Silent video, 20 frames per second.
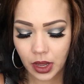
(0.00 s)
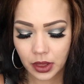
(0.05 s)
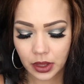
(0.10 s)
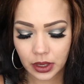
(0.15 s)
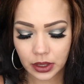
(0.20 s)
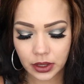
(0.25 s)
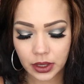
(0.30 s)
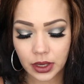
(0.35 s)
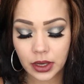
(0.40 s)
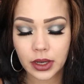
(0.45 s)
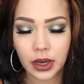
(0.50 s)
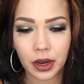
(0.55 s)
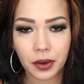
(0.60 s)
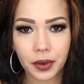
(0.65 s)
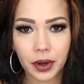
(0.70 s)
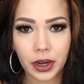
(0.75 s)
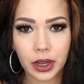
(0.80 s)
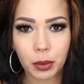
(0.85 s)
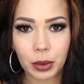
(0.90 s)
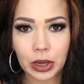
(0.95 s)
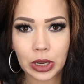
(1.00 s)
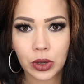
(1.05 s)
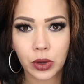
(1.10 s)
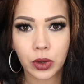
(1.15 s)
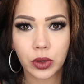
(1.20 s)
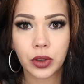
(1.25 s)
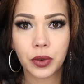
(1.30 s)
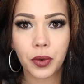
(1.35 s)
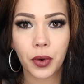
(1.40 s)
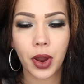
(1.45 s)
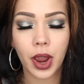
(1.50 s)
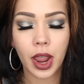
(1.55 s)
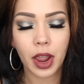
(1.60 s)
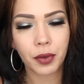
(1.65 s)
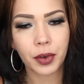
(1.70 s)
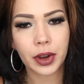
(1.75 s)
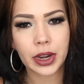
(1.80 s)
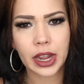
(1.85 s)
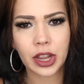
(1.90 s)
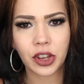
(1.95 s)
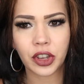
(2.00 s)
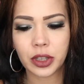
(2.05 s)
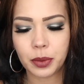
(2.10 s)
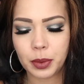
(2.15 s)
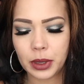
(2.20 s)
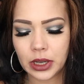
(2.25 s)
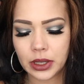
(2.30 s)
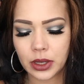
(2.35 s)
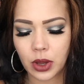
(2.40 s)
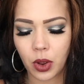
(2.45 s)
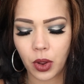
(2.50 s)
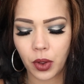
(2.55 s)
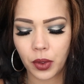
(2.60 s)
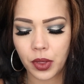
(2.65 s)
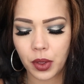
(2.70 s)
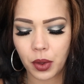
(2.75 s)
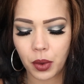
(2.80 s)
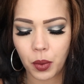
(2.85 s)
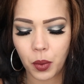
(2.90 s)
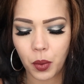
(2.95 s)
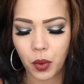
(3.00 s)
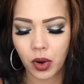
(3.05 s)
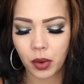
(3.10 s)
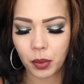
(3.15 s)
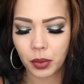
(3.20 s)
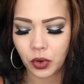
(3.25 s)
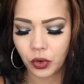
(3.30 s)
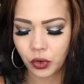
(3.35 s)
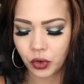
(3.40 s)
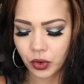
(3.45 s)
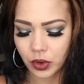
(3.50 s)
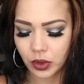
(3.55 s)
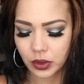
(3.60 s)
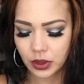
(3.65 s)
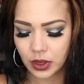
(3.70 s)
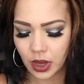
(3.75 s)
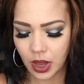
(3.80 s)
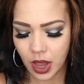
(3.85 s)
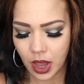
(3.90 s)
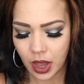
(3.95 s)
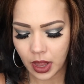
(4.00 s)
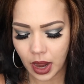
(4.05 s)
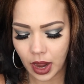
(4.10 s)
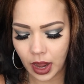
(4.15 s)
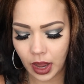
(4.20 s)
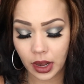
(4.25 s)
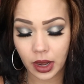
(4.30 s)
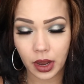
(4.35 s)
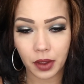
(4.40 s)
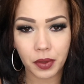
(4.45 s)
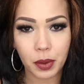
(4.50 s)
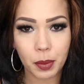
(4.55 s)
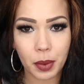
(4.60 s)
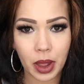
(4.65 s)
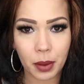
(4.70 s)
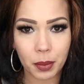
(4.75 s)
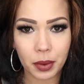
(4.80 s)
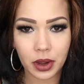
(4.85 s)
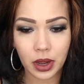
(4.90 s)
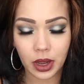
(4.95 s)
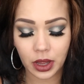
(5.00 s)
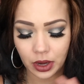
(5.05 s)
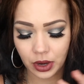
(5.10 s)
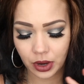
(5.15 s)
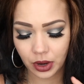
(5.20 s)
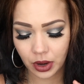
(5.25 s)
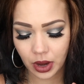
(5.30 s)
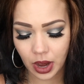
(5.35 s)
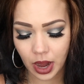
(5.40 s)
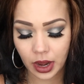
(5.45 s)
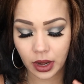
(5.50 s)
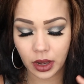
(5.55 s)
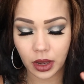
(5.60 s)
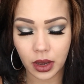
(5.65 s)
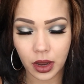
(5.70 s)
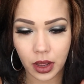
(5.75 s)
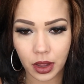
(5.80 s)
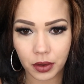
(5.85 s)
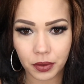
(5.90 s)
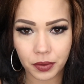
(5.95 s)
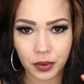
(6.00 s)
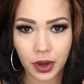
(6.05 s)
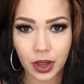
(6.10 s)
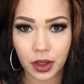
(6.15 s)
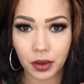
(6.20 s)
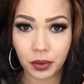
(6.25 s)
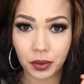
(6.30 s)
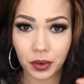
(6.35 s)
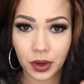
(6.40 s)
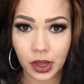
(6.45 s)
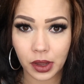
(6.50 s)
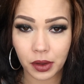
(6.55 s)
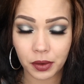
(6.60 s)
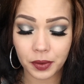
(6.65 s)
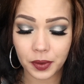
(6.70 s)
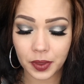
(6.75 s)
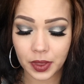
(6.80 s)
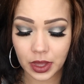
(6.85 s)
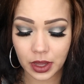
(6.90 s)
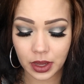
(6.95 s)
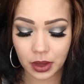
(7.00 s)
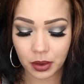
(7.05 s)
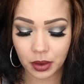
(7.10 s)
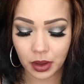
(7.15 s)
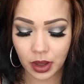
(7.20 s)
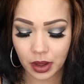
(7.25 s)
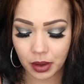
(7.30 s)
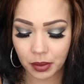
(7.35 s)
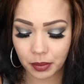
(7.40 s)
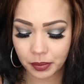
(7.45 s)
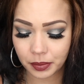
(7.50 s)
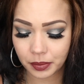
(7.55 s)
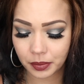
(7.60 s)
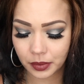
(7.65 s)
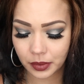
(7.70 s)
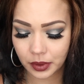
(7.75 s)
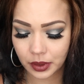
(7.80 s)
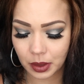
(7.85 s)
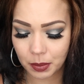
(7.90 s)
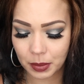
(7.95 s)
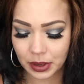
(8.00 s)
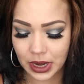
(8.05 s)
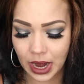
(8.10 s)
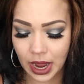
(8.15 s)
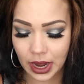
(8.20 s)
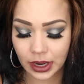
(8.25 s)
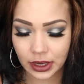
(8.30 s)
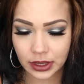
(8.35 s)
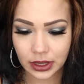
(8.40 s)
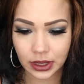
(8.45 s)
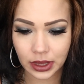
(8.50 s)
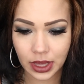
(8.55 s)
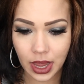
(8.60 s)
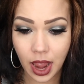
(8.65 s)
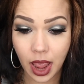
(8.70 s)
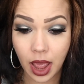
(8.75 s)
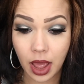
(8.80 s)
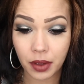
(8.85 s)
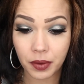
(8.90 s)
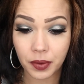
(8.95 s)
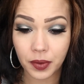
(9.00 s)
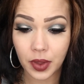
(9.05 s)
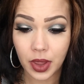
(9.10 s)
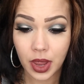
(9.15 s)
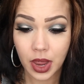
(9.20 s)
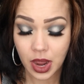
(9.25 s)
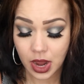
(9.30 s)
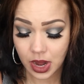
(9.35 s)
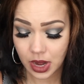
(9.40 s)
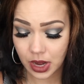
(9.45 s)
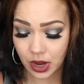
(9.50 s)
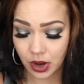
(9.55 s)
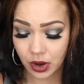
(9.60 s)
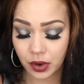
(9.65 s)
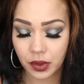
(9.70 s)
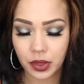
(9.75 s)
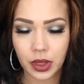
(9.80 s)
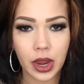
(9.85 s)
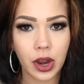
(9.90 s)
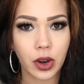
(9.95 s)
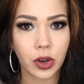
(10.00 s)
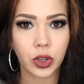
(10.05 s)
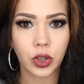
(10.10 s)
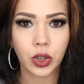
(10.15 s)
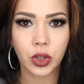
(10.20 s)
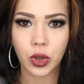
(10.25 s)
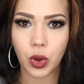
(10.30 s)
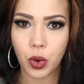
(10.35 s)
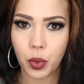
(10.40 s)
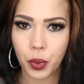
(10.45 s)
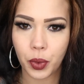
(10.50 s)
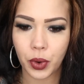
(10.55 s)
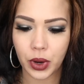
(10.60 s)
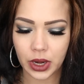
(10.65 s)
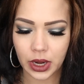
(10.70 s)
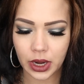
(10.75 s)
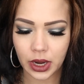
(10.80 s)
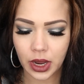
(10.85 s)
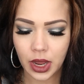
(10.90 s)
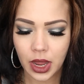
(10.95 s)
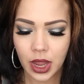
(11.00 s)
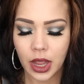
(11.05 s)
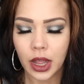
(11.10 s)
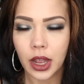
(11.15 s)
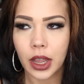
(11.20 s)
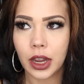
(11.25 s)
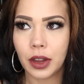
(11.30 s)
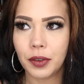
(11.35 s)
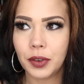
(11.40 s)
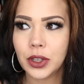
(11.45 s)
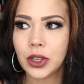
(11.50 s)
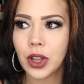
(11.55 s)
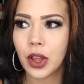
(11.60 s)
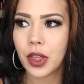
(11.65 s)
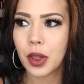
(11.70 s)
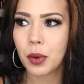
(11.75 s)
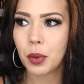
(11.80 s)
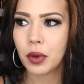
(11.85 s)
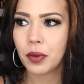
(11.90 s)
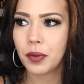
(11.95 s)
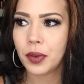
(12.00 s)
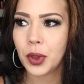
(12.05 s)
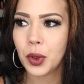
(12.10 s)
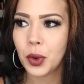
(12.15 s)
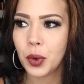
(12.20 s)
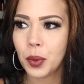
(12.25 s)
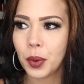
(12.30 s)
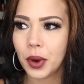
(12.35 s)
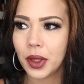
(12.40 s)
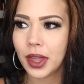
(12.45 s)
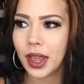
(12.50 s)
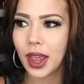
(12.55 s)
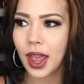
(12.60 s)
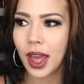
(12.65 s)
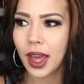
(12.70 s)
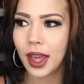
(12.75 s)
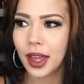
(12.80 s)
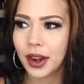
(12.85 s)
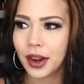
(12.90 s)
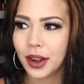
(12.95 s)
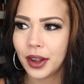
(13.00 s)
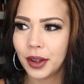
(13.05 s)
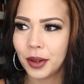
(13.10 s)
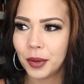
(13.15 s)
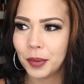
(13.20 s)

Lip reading: this can definitely be used for every day just because of all the warm neutrals. I love the pop of color. I love the metallics that they have here. They are so pretty. Like if you saw that review where they had